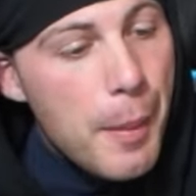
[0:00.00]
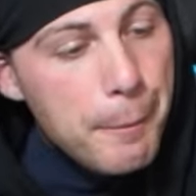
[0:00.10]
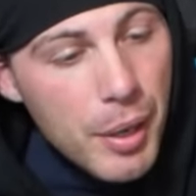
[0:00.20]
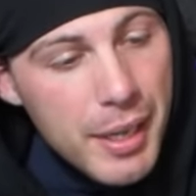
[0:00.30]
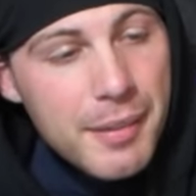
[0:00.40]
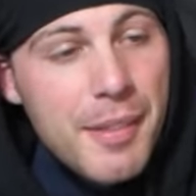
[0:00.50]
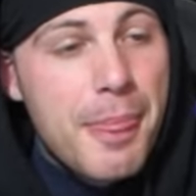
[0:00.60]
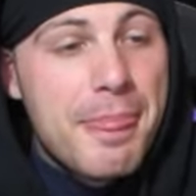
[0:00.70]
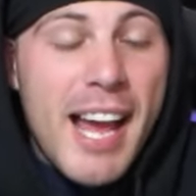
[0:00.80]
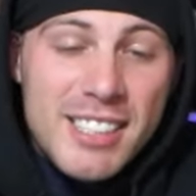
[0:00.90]
But
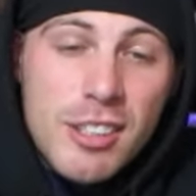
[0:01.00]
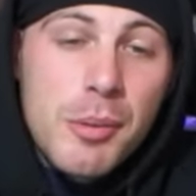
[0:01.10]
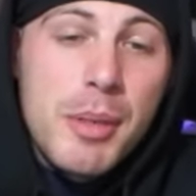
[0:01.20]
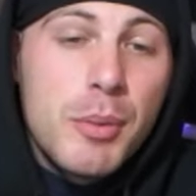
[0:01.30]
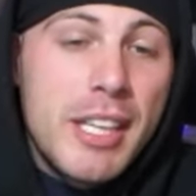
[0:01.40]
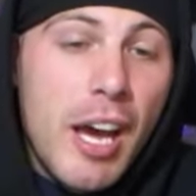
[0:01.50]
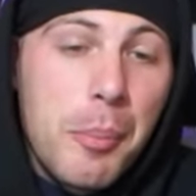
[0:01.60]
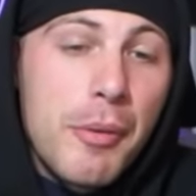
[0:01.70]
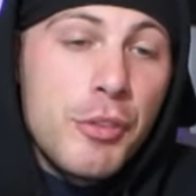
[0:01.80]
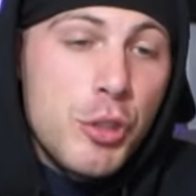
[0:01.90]
that's going to be with the
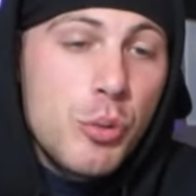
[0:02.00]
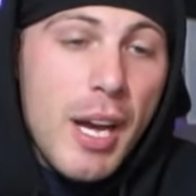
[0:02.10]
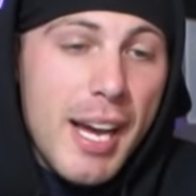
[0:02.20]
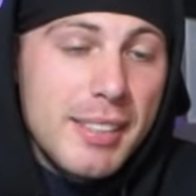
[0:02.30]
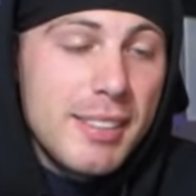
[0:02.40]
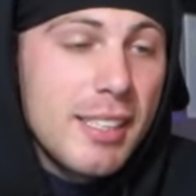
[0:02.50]
help of you guys.